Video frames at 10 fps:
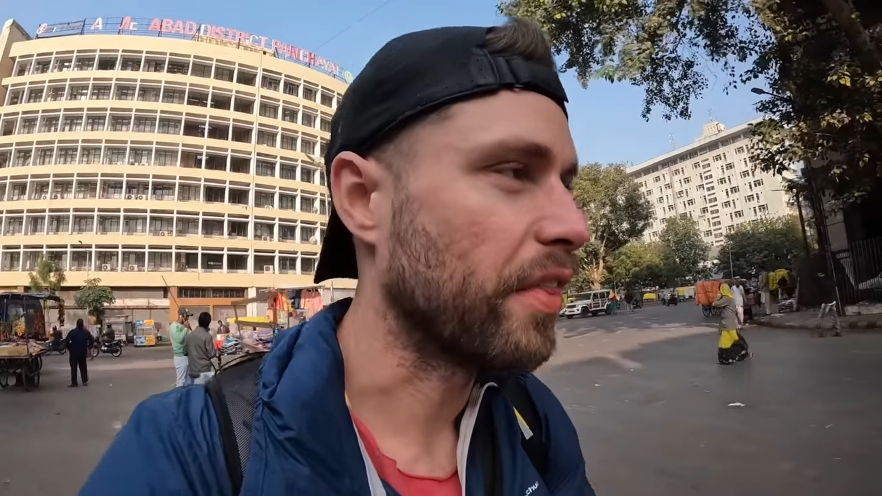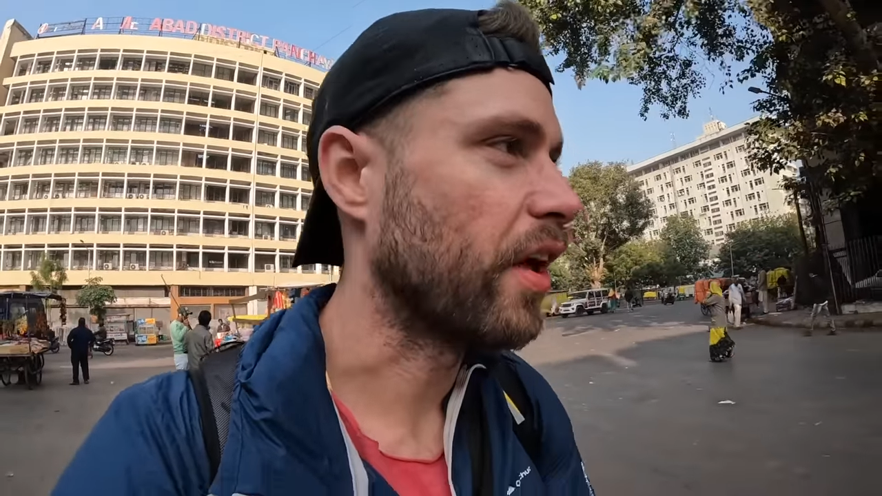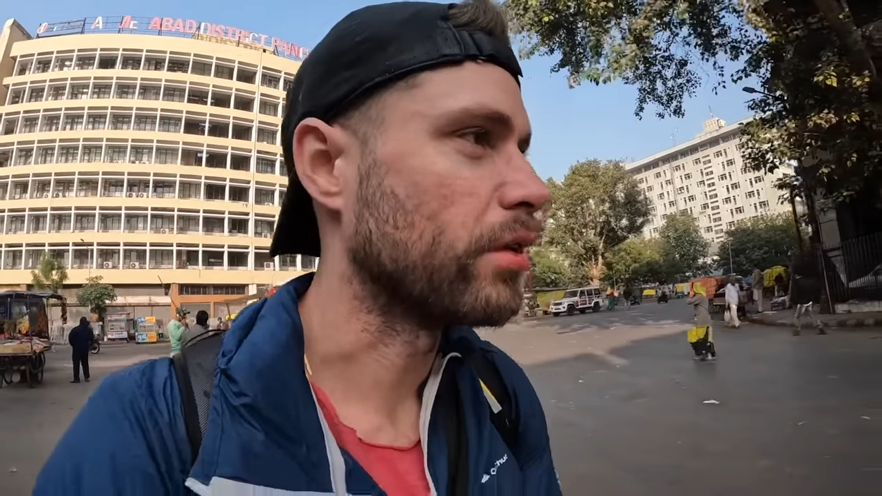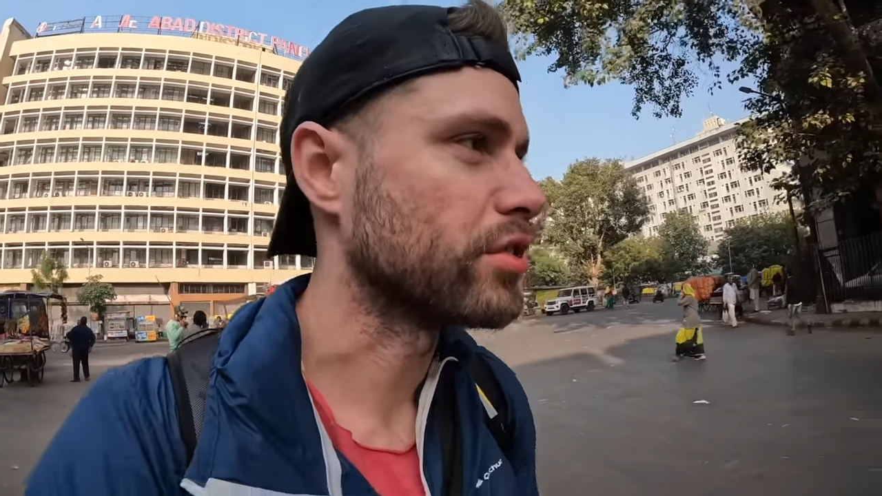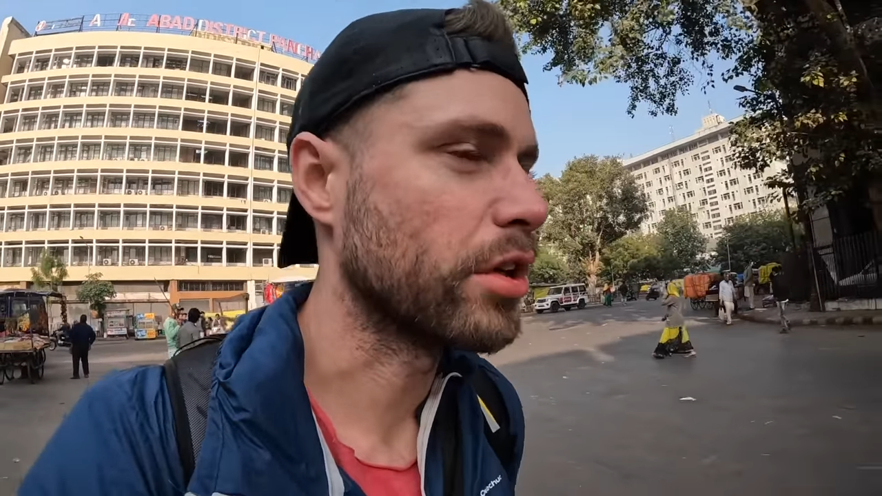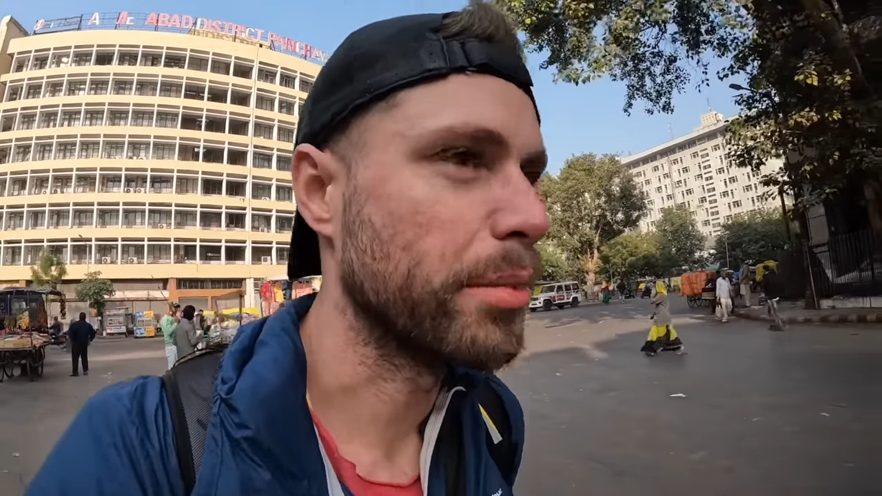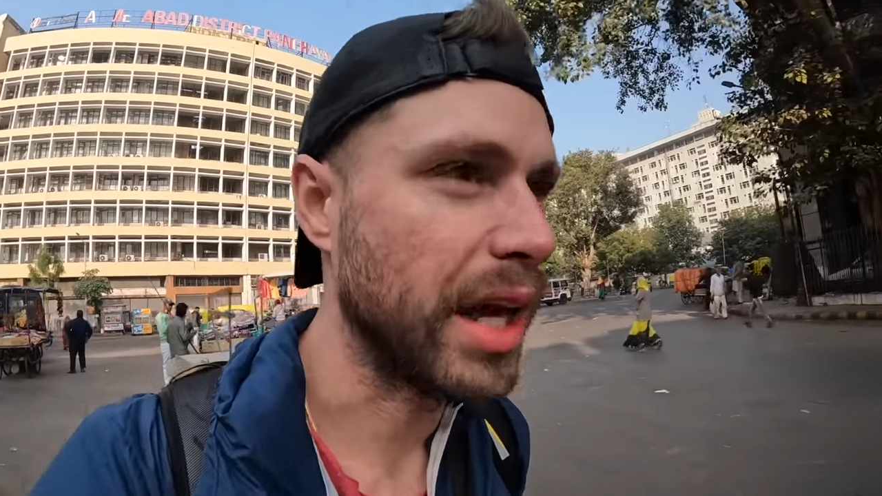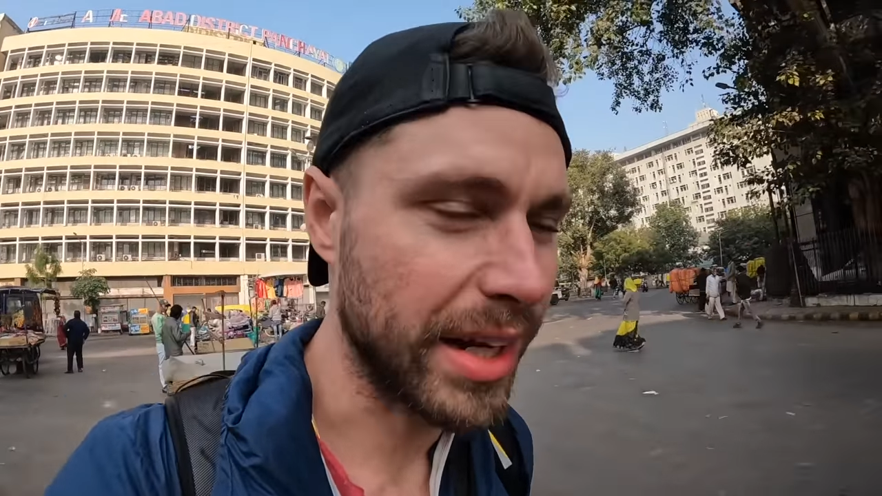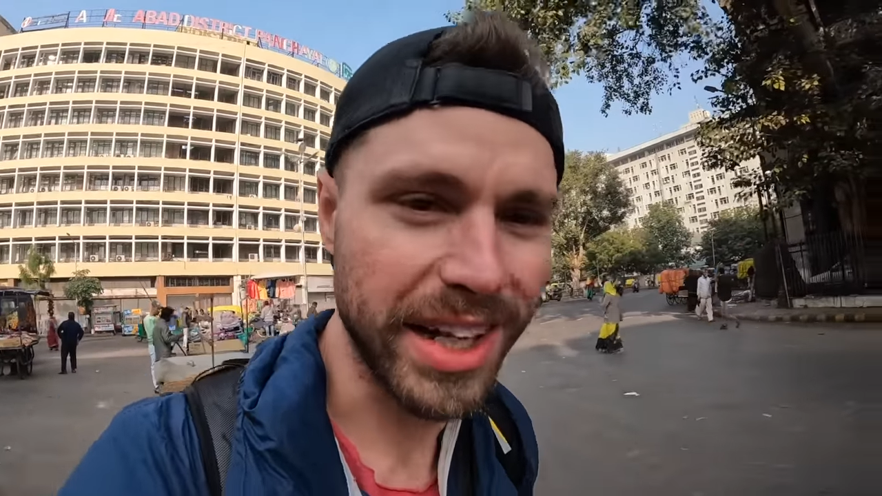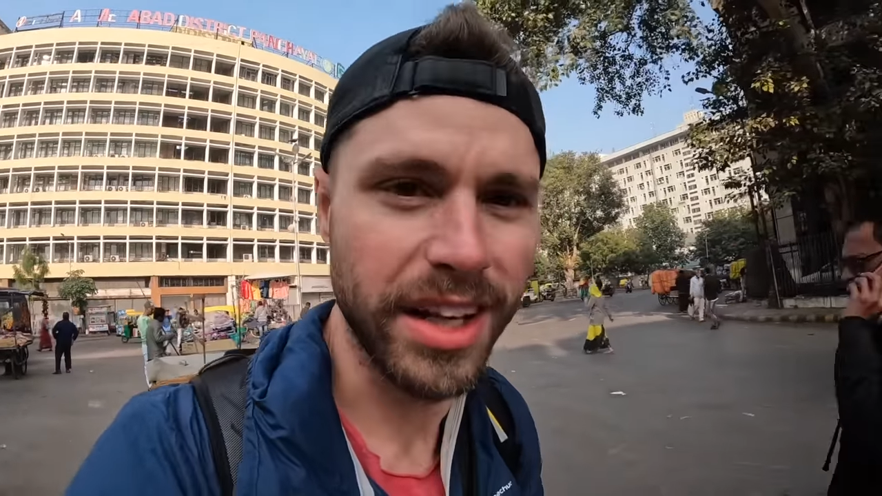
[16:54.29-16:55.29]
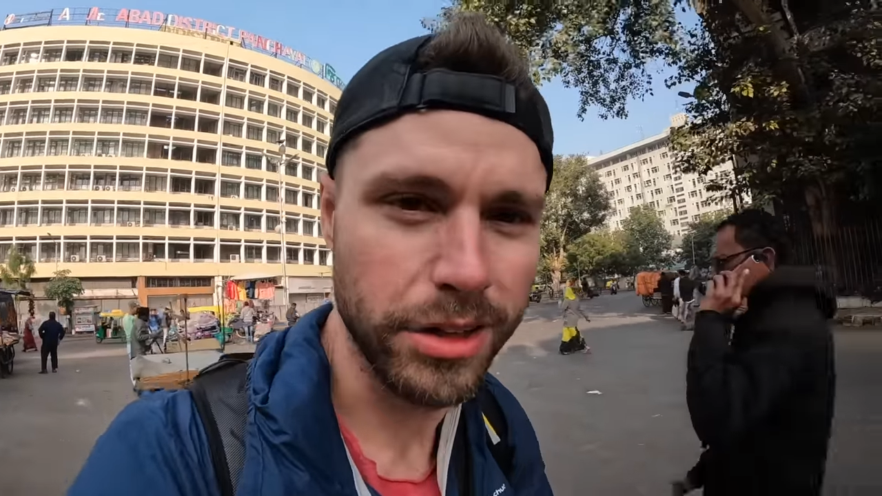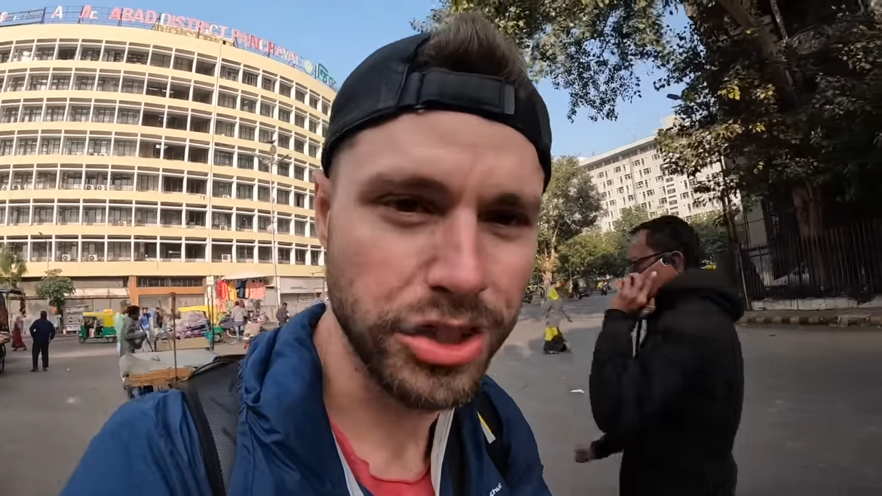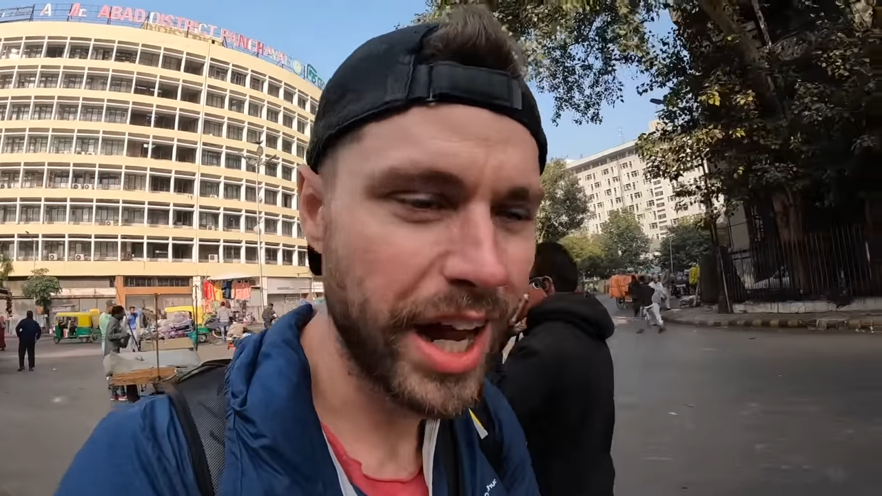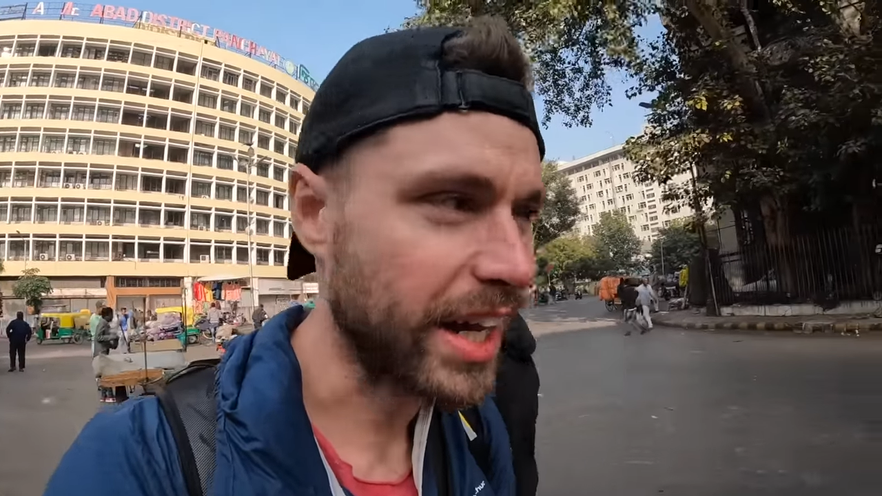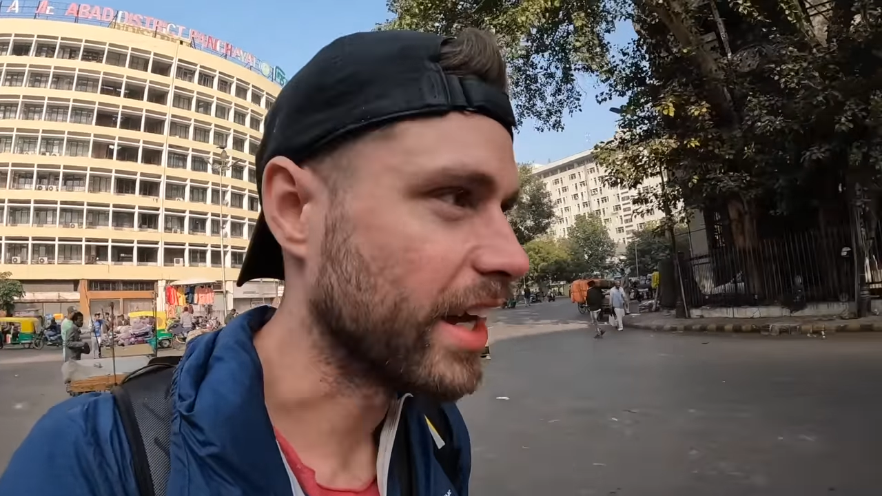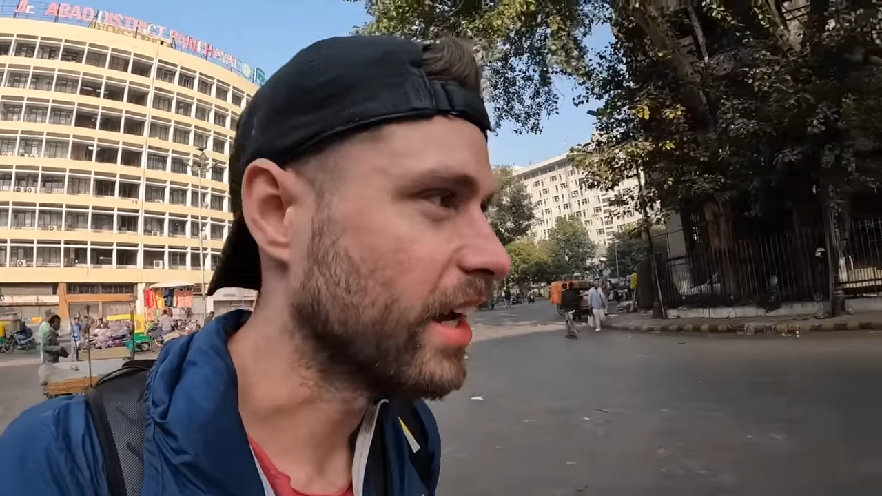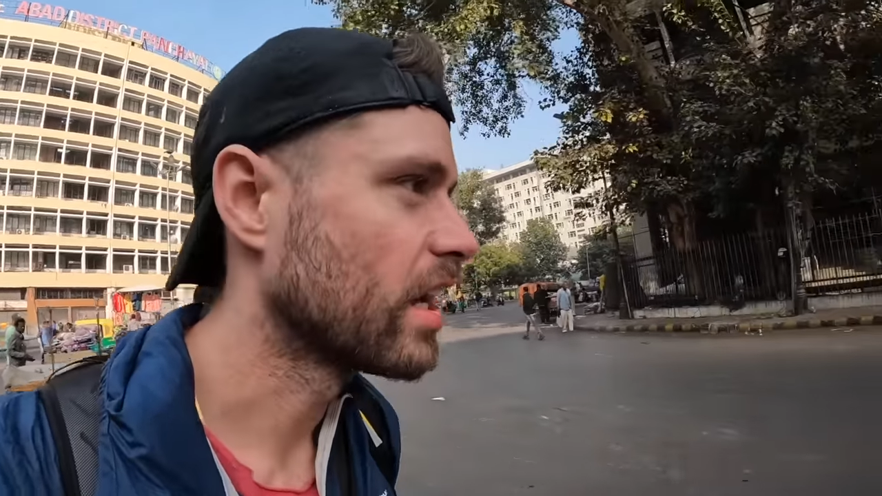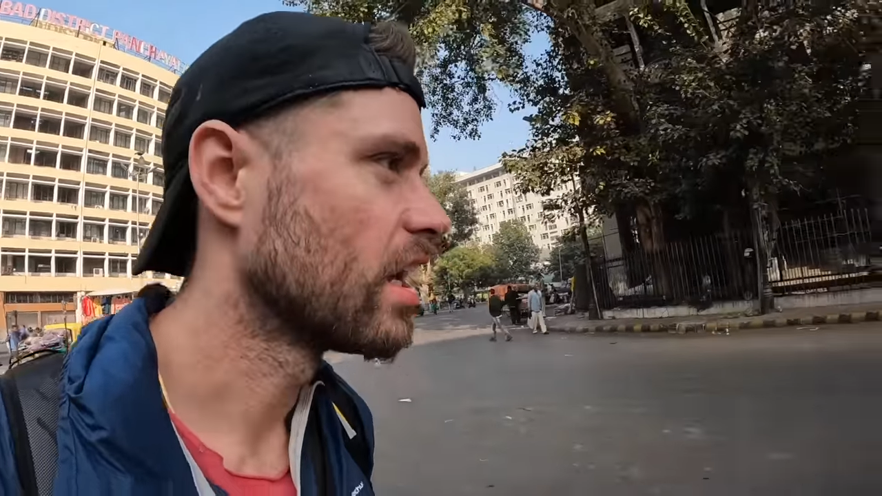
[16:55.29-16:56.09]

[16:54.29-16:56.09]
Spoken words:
than I thought it was gonna be. I need another jacket.